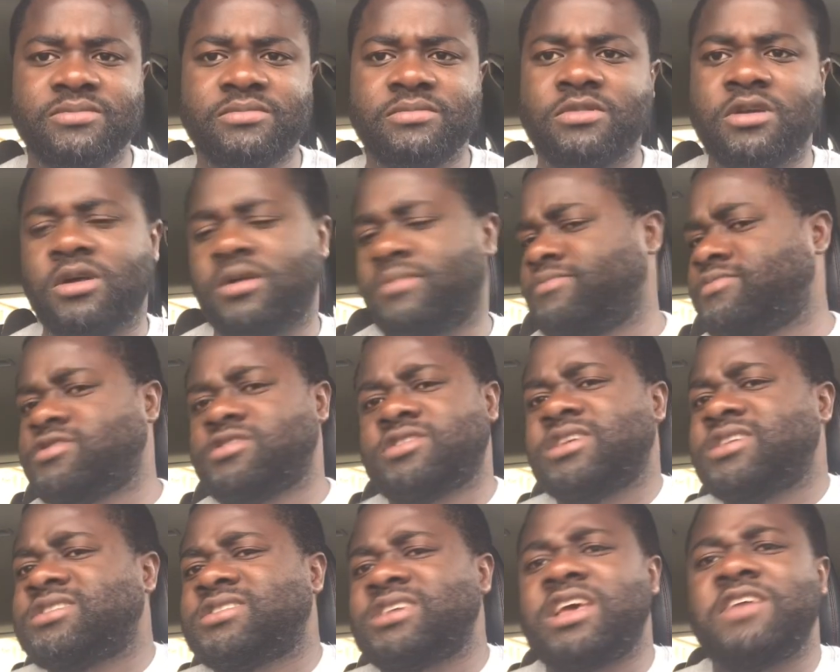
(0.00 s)

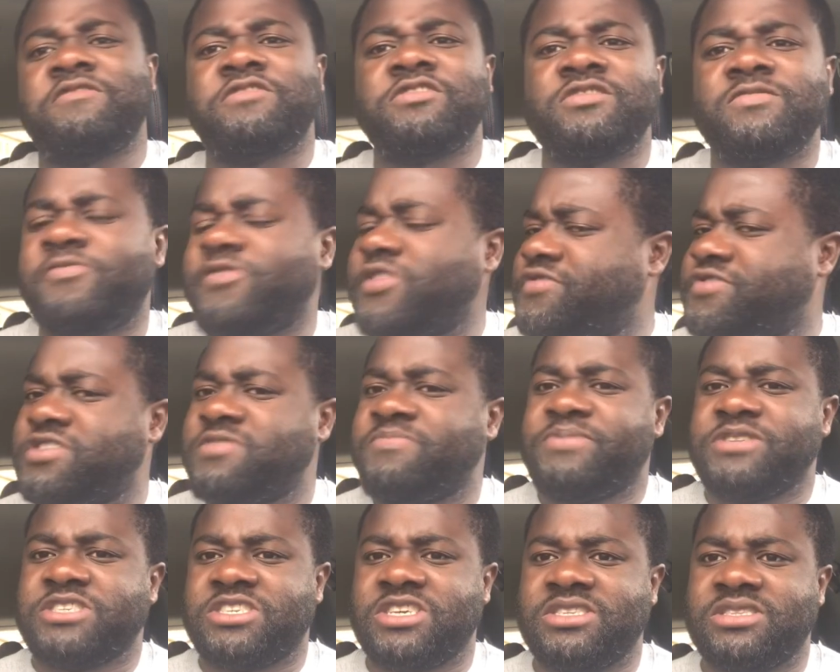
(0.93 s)
Let's say even
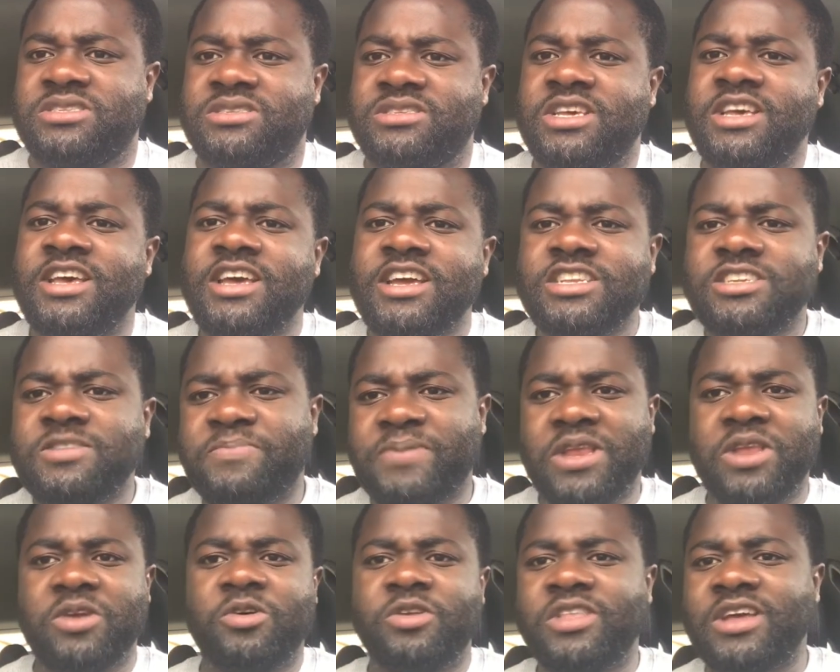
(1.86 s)
15%,
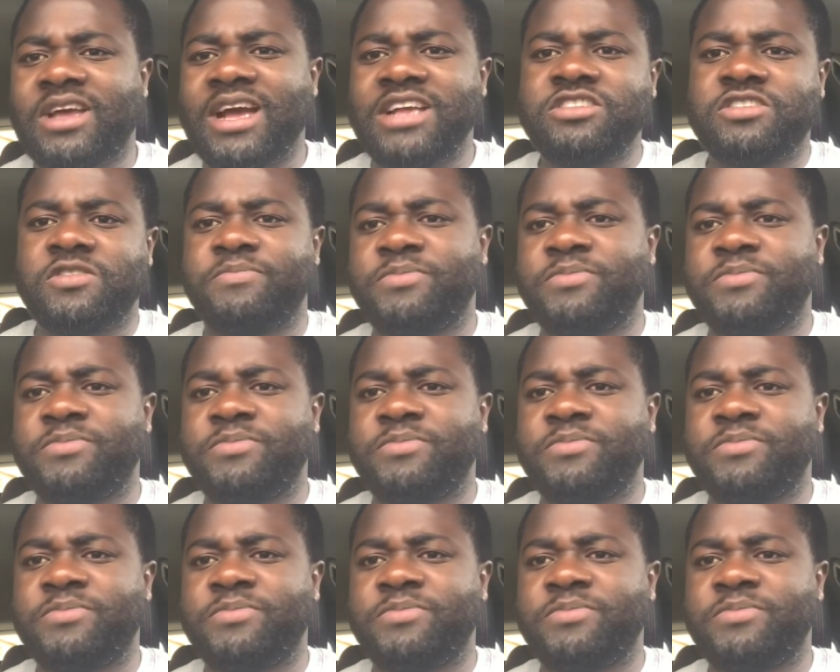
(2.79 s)
depending on the country.